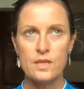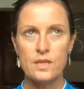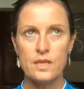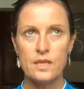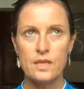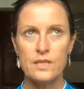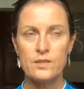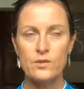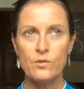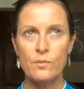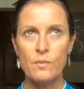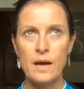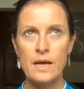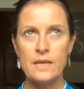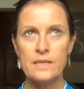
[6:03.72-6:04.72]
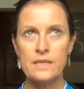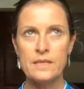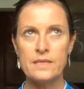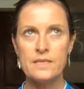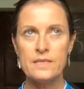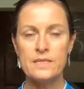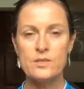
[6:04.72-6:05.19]
a little reminder that
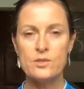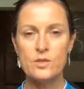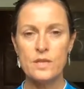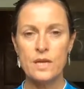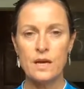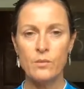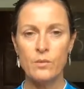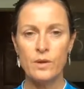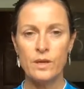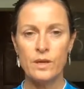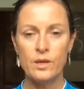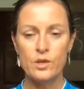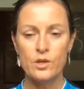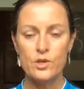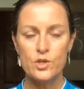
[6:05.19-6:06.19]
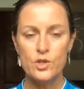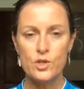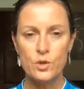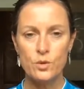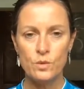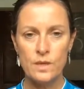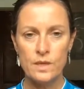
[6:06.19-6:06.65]
this is just how we
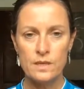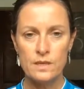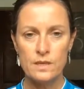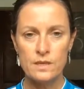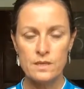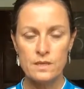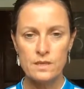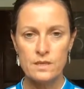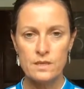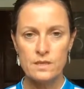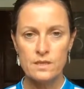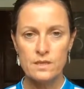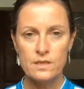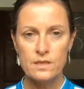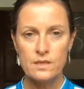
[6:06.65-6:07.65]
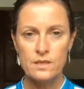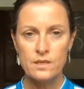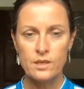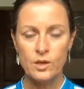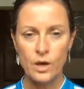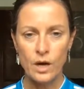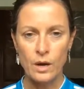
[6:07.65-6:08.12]
tune in, you
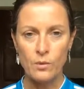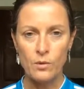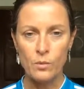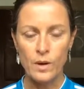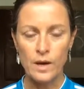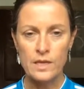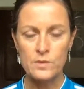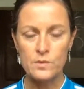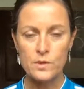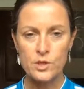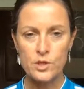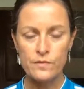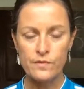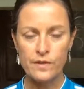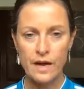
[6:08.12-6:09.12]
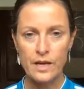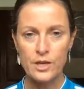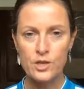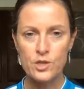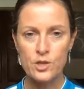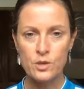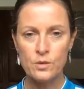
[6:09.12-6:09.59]
know, our awareness. We fine
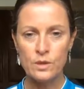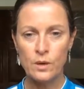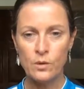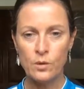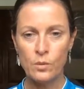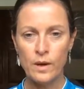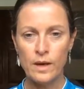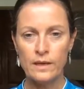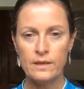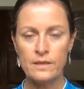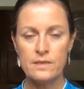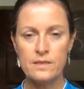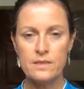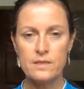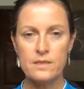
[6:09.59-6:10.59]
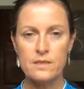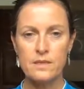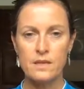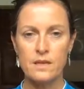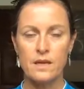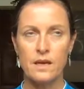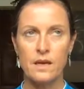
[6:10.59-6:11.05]
tune our awareness,
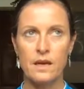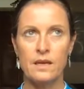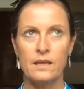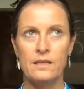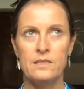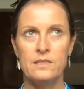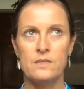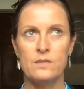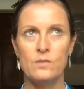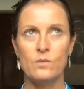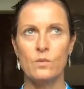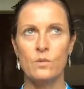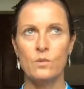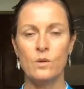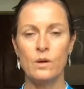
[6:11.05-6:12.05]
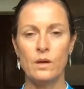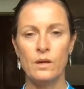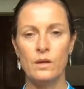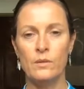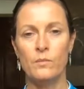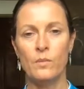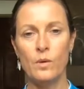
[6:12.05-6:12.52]
and
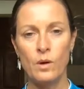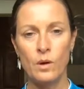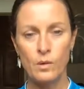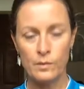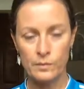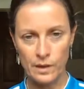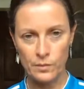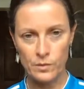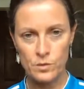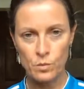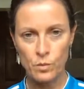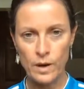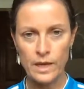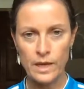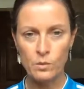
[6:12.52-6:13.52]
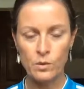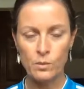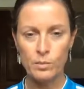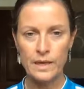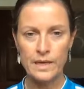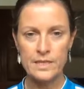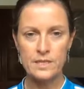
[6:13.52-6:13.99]
that was where you were
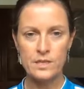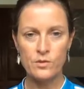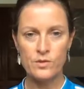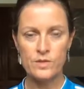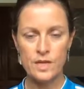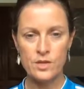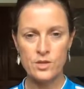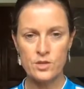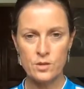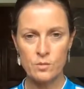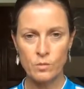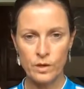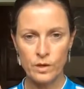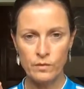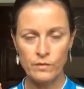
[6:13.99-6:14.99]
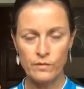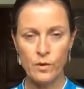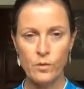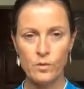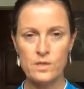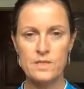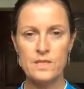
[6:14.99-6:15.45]
placing your attention. And when you
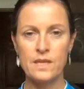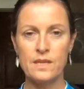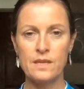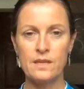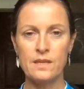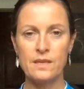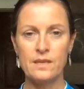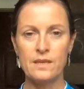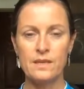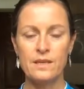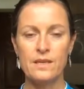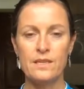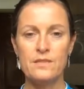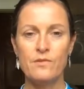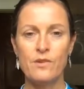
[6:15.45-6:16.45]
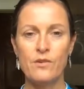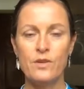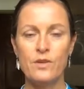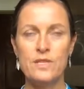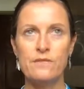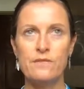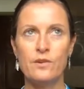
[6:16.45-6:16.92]
focus in, it's very
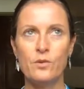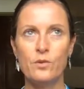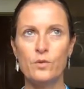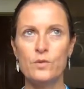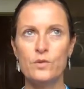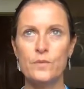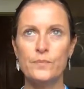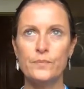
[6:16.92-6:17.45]
difficult